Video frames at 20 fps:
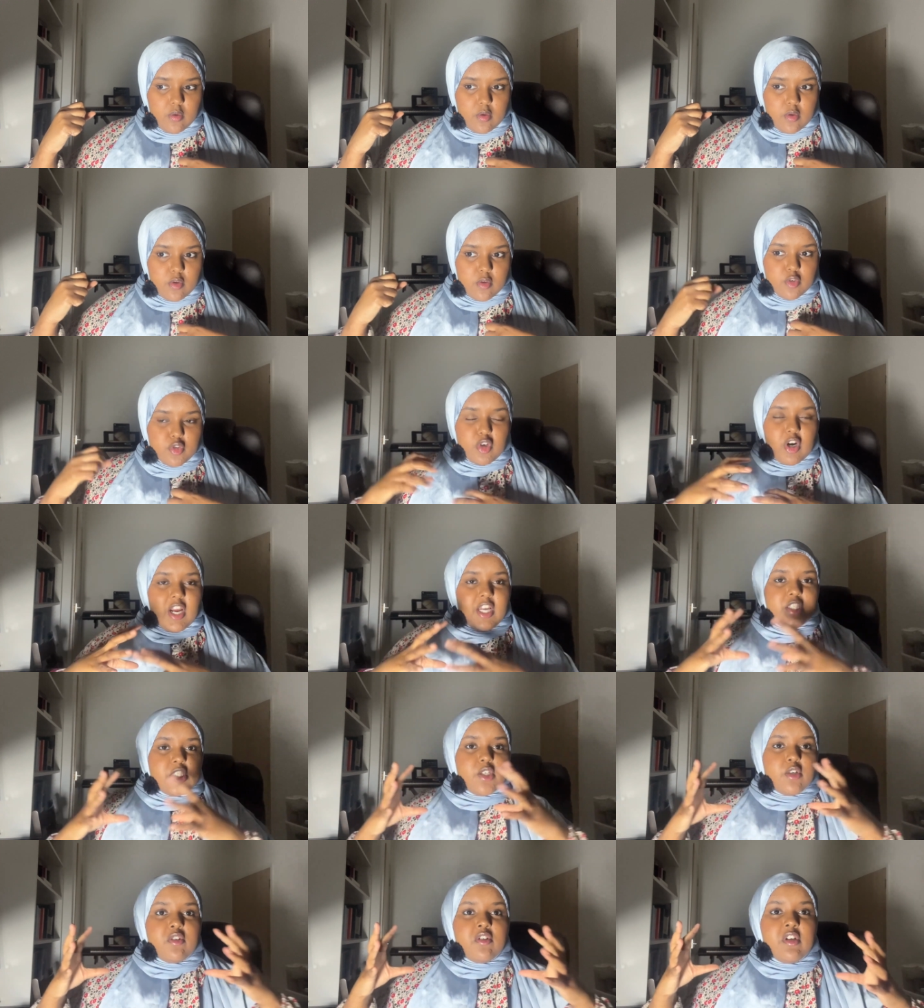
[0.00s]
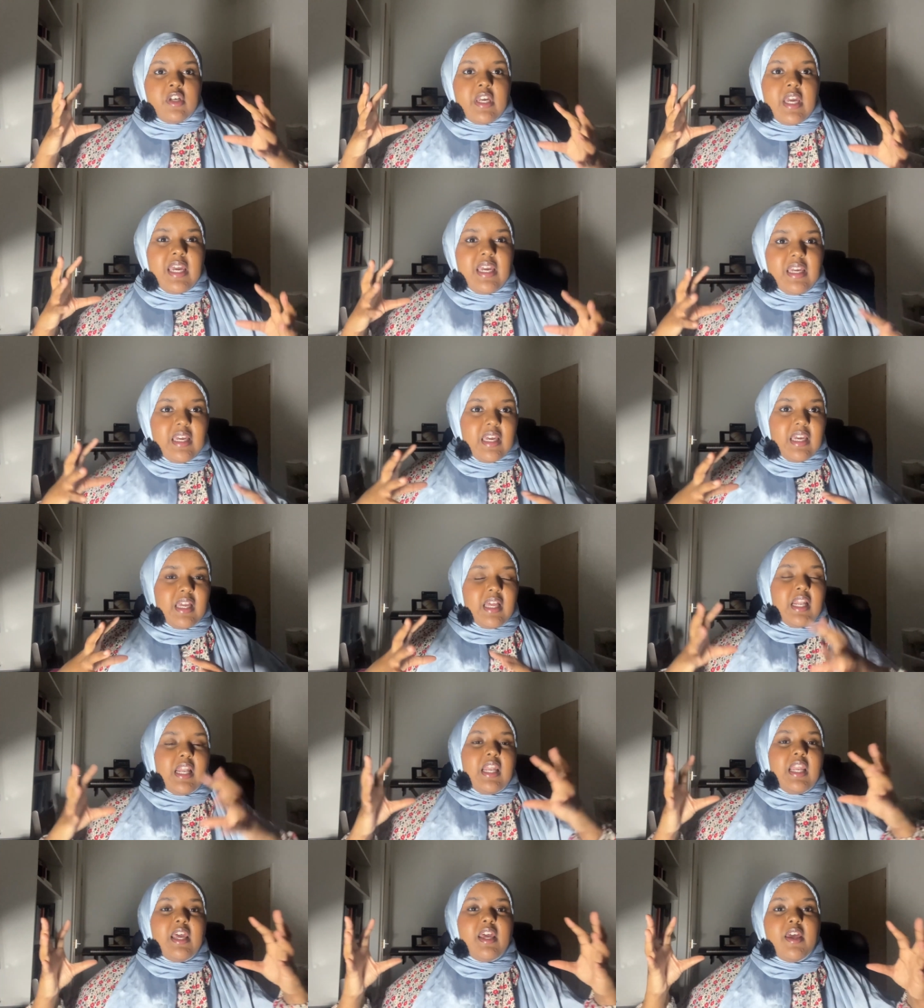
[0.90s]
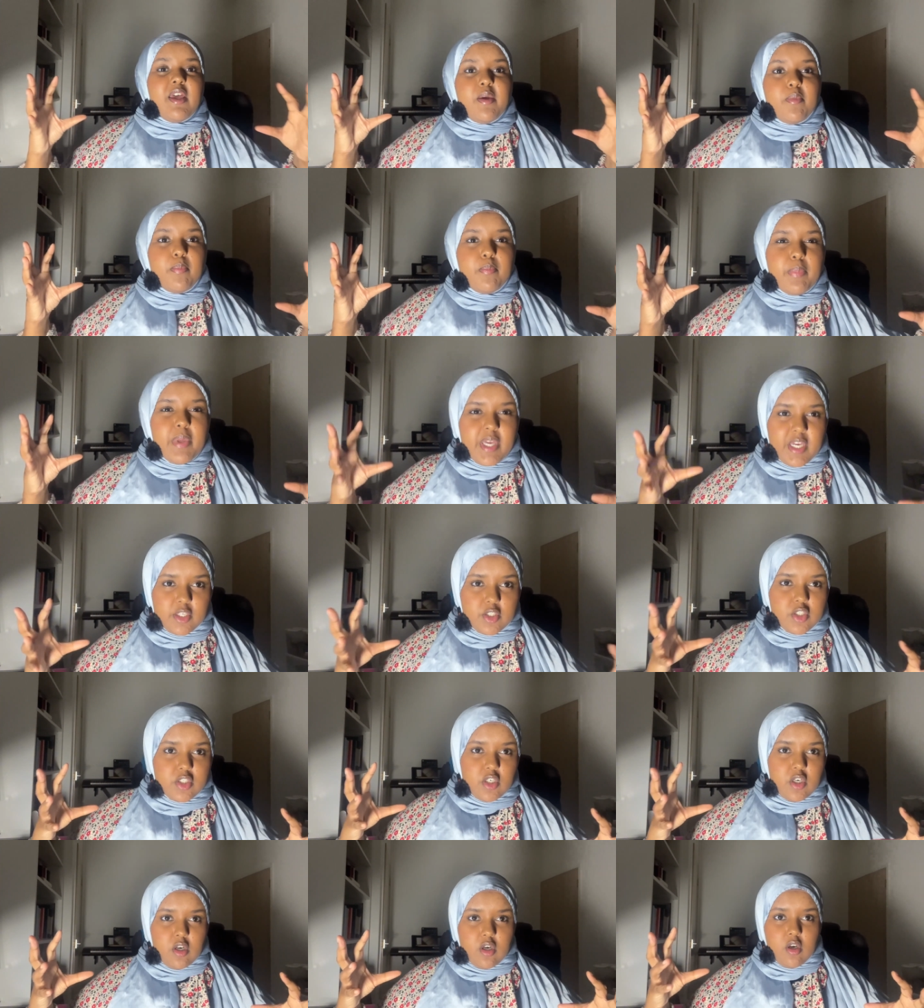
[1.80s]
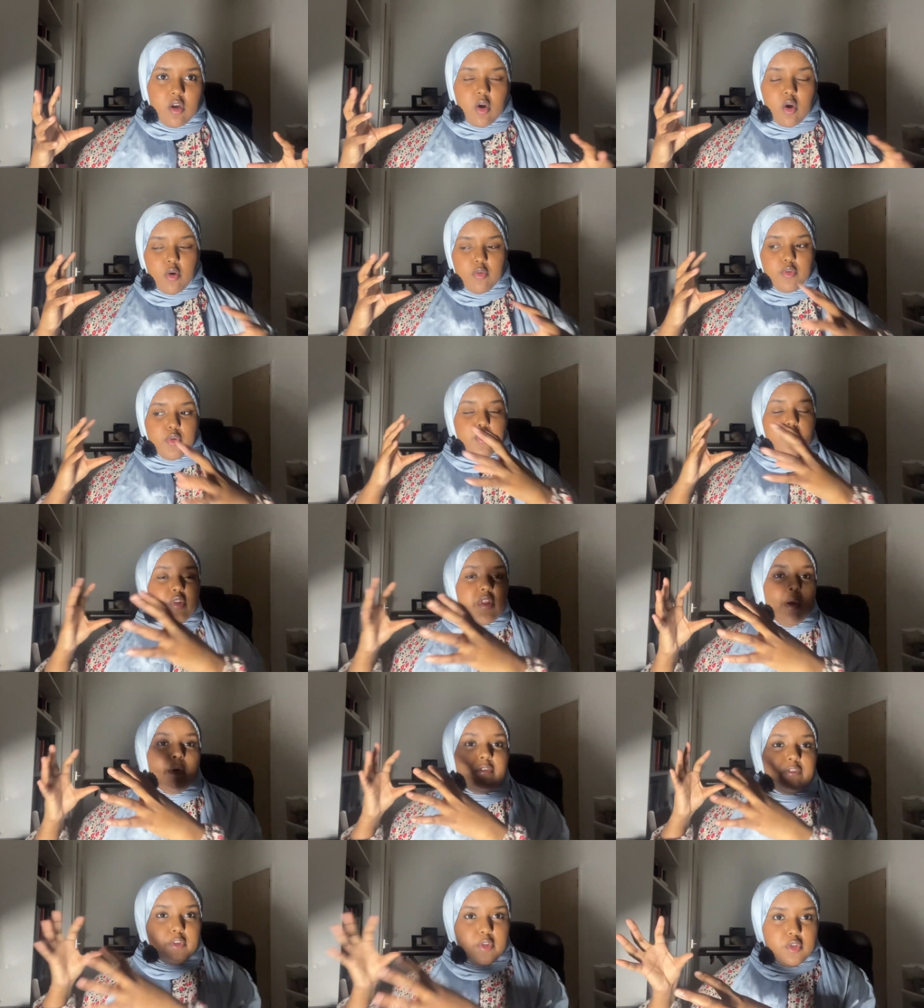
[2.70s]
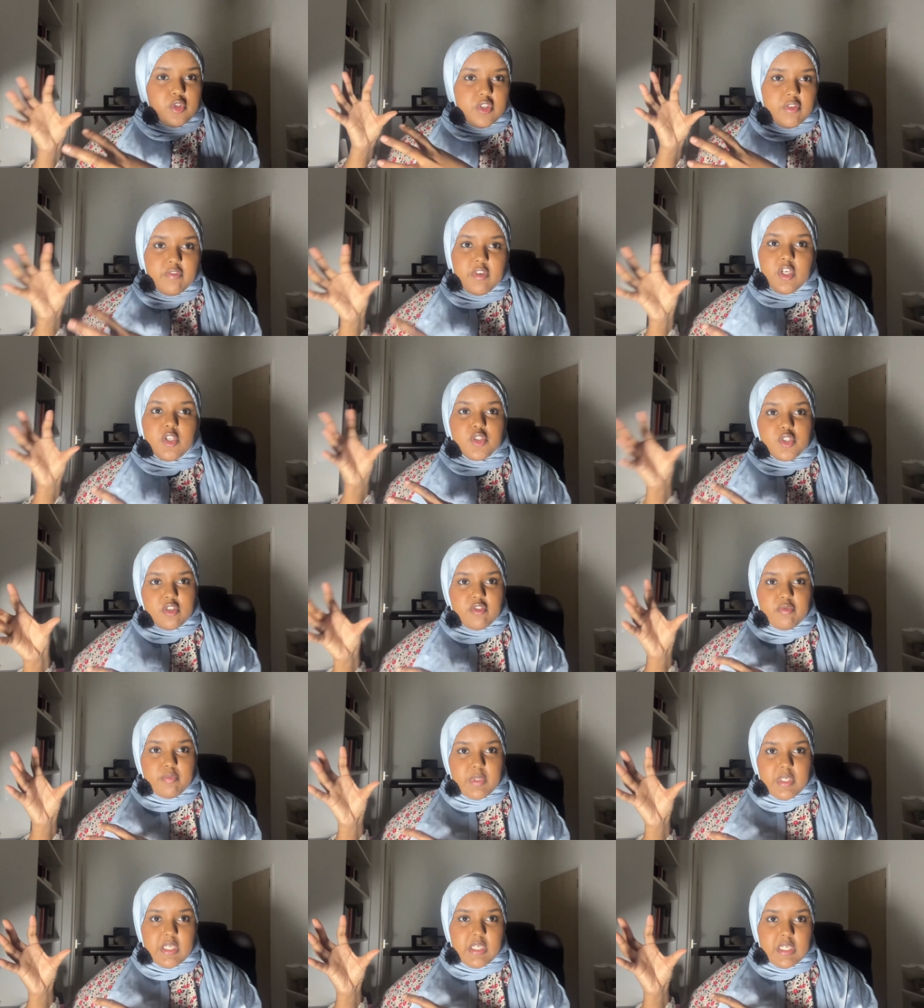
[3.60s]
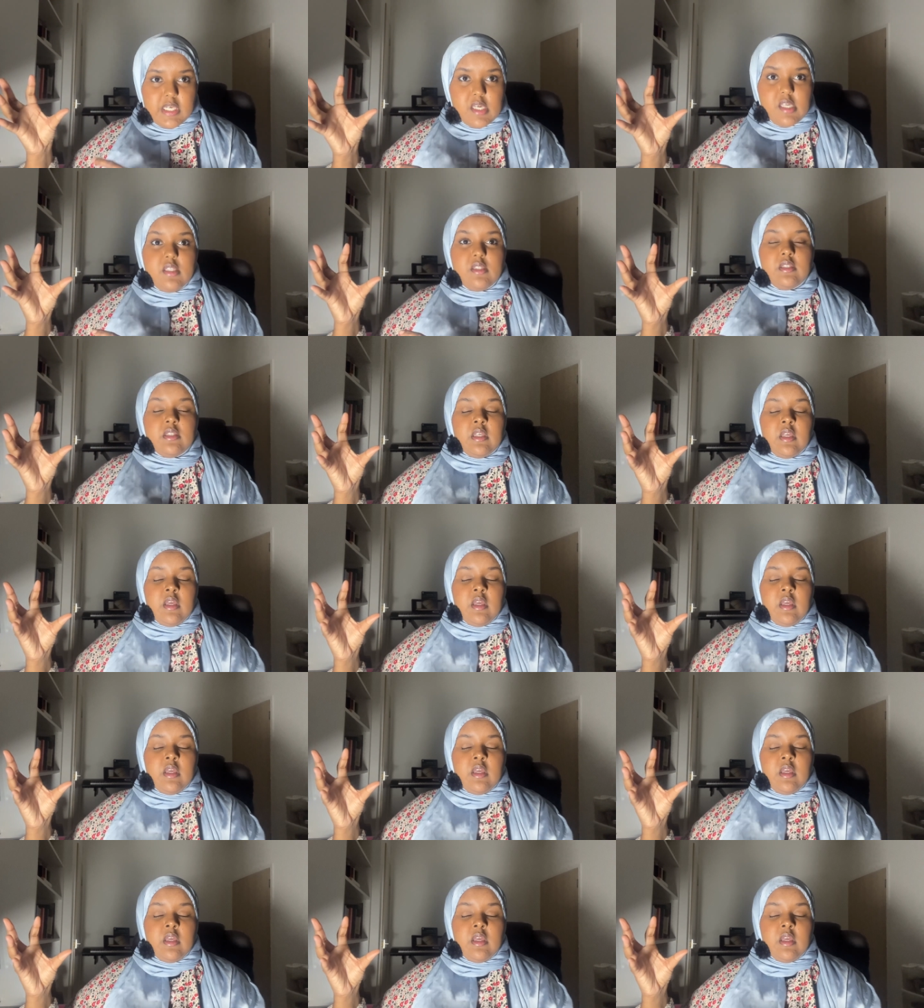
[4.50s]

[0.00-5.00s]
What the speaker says: trying to create a clear picture of who that future version of me is.